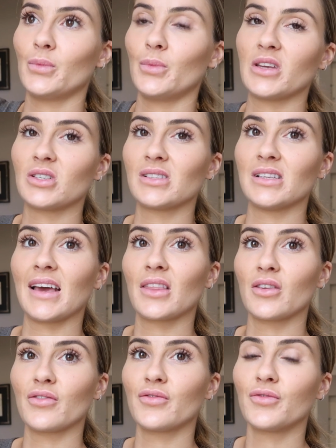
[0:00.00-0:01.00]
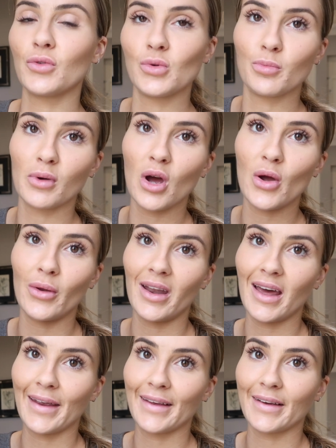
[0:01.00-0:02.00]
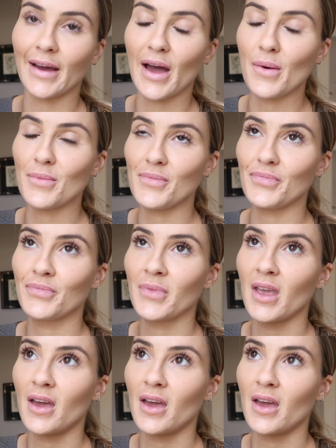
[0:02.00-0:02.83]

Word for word: which is like the full blown, like, um,